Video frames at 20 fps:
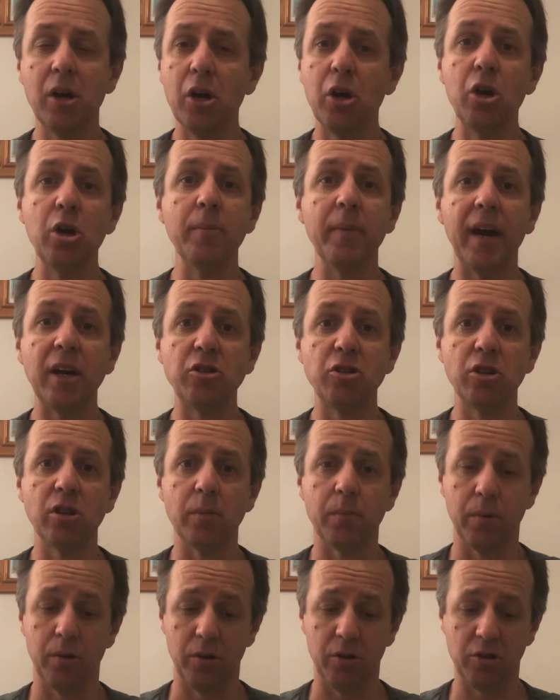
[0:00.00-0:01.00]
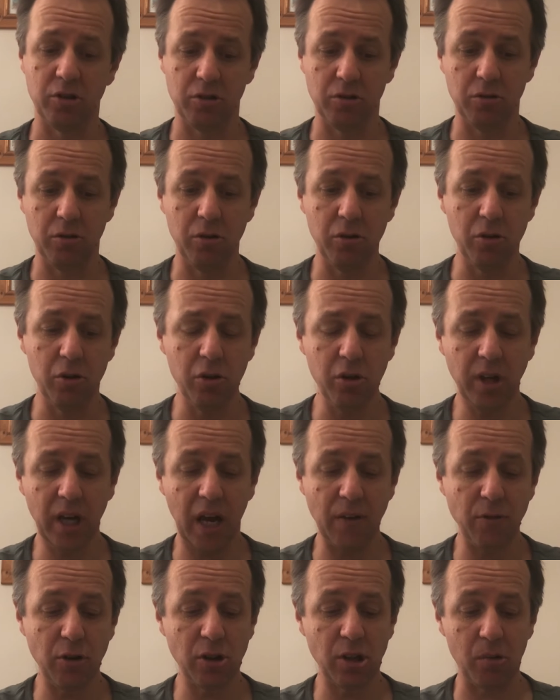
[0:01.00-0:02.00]
Who made you the boss? Who
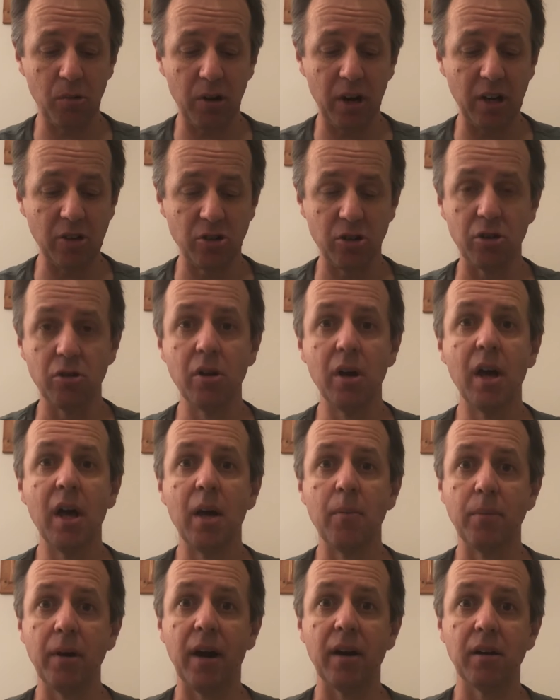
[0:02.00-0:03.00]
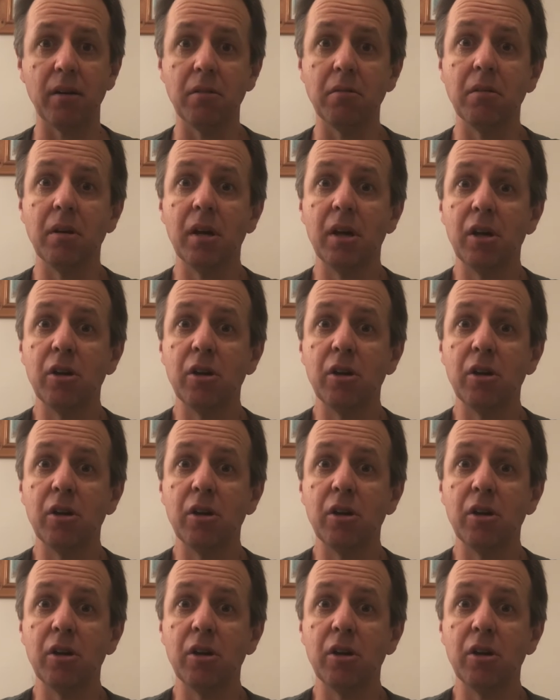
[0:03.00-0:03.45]
gave you the right to be able to